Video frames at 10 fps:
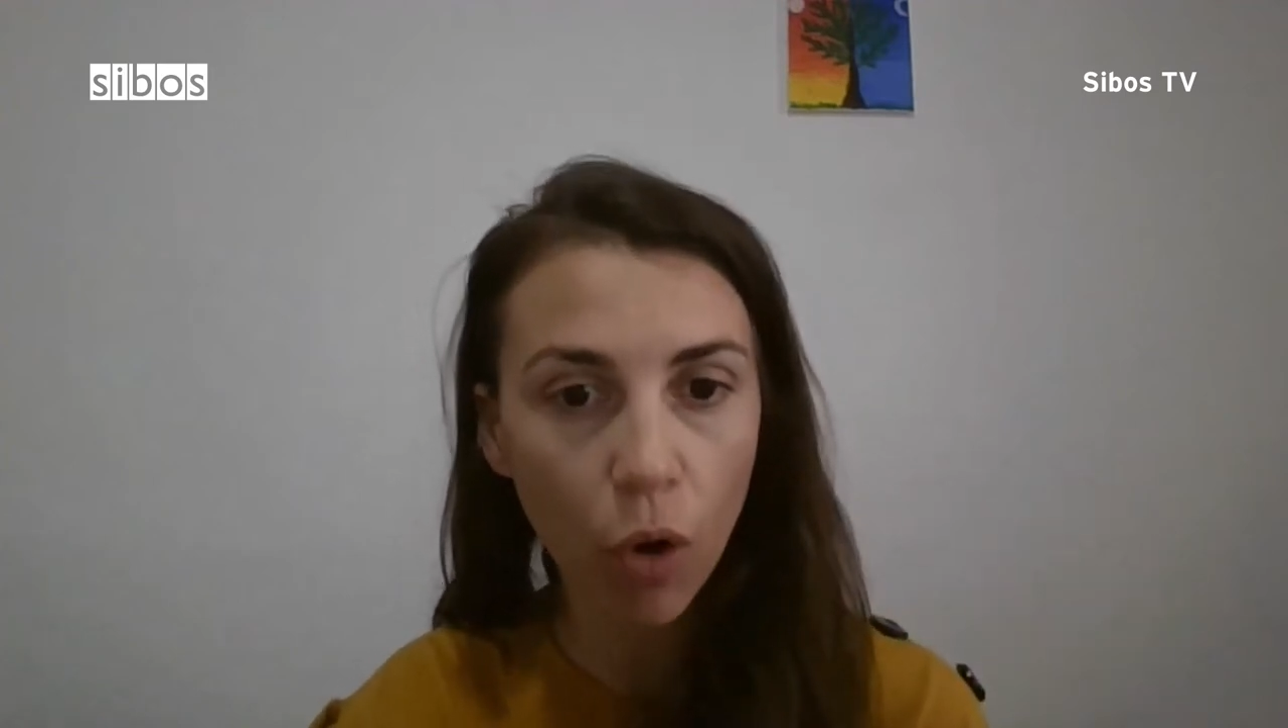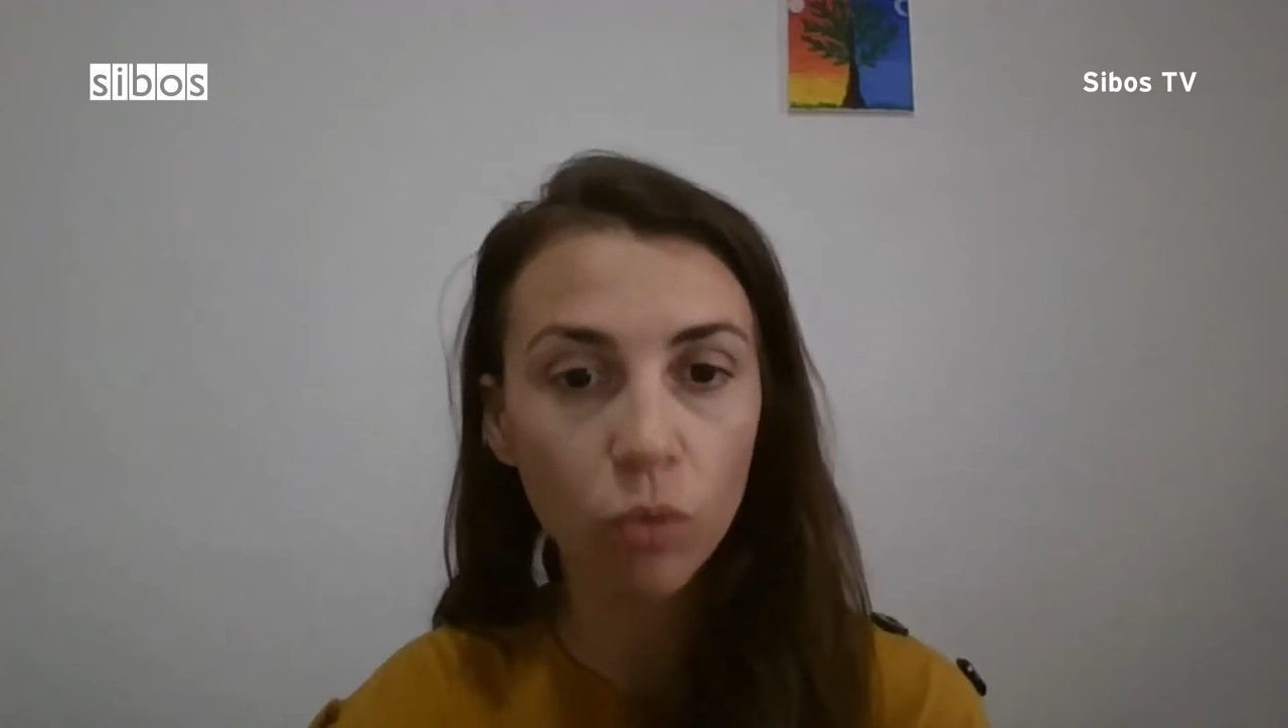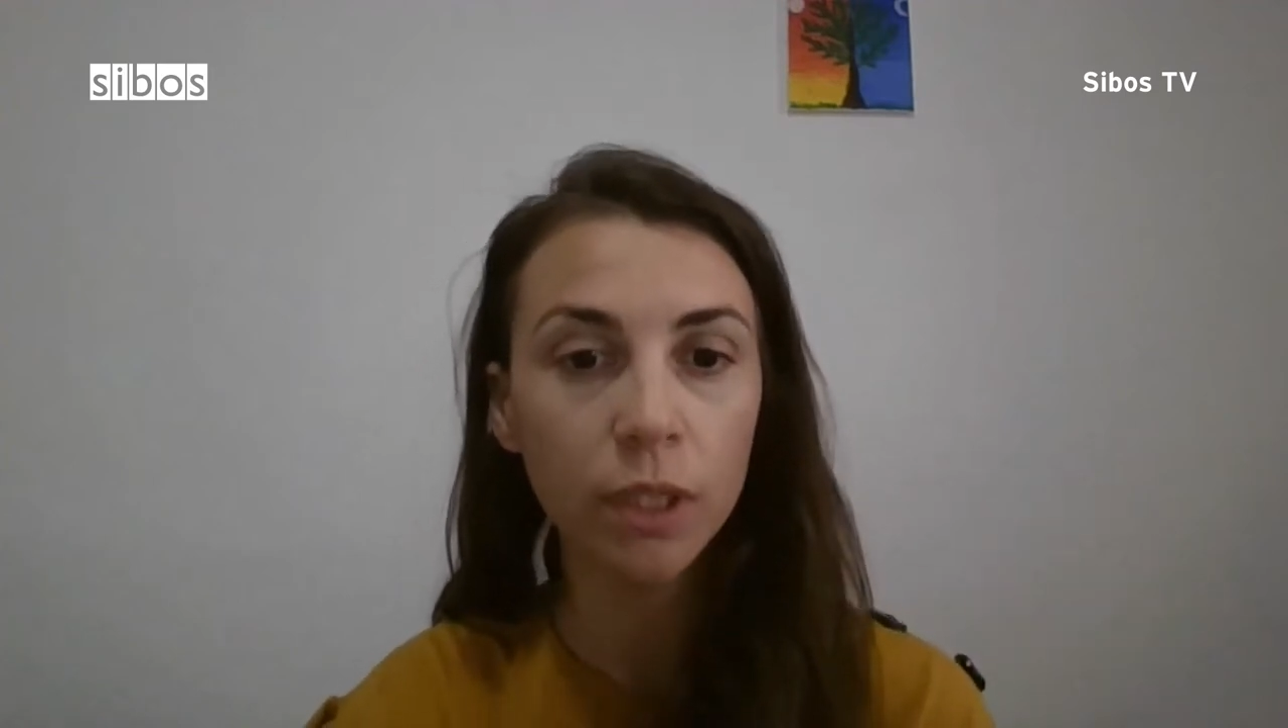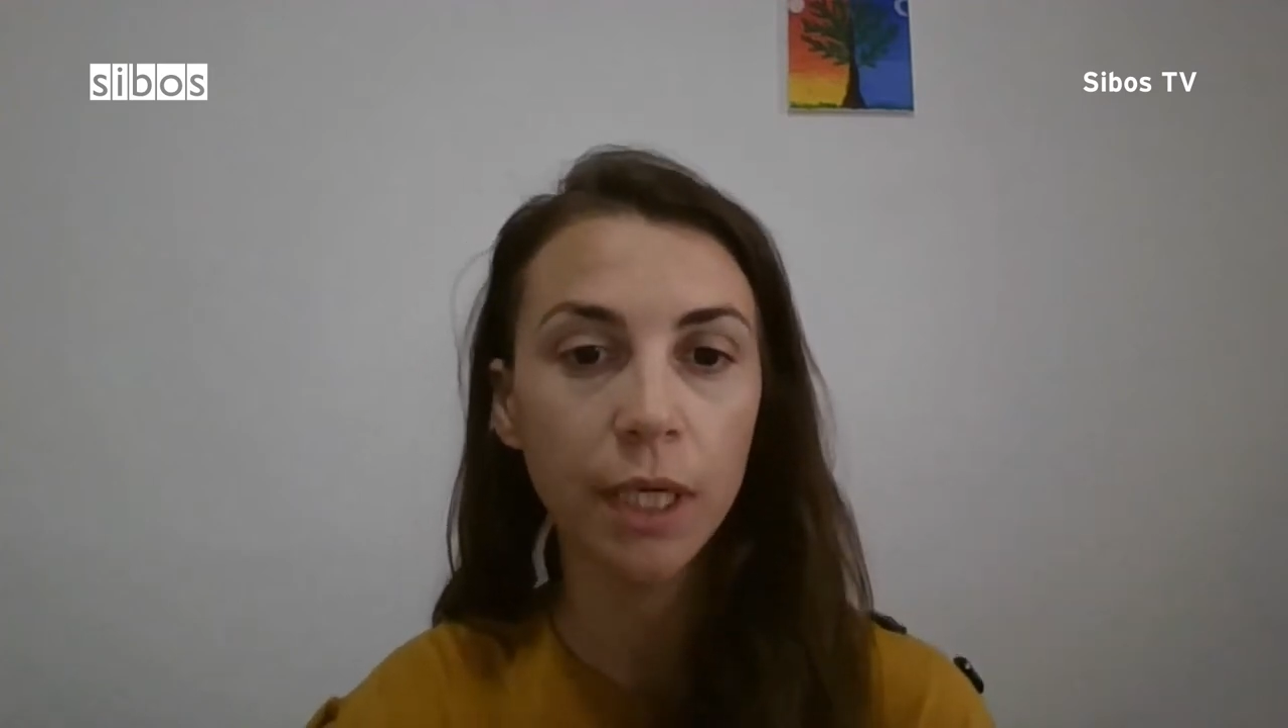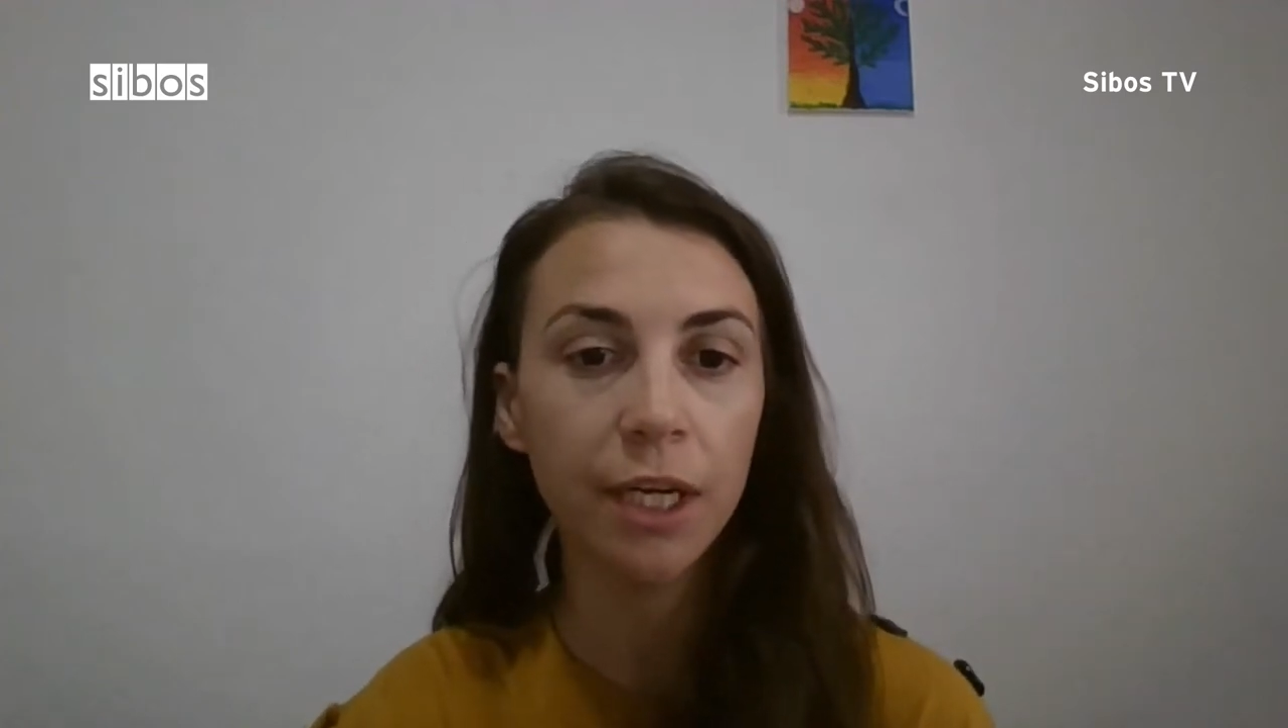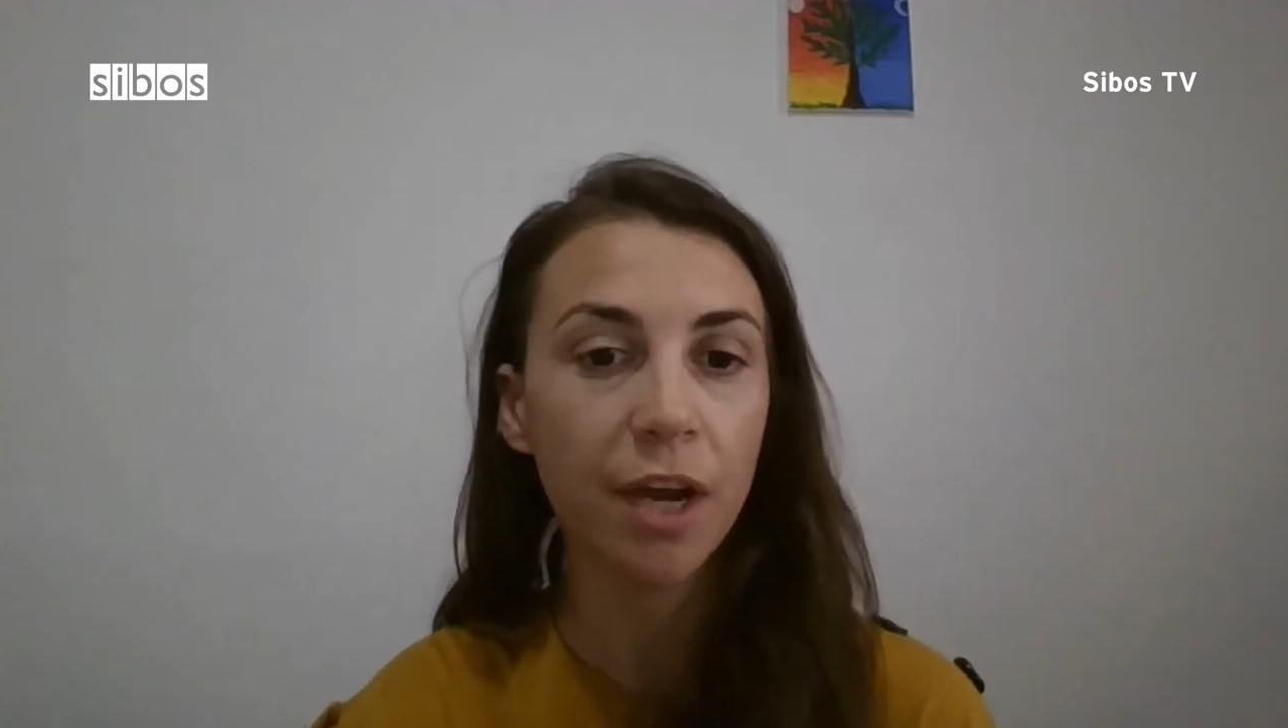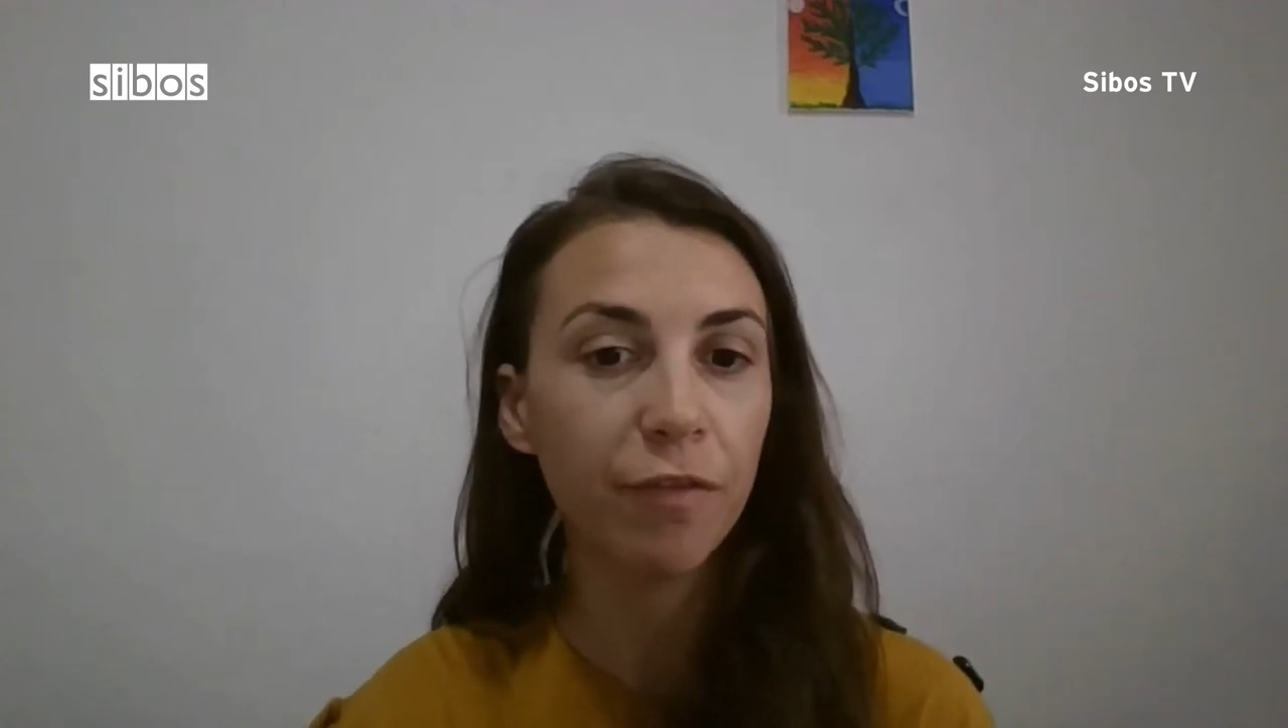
growth in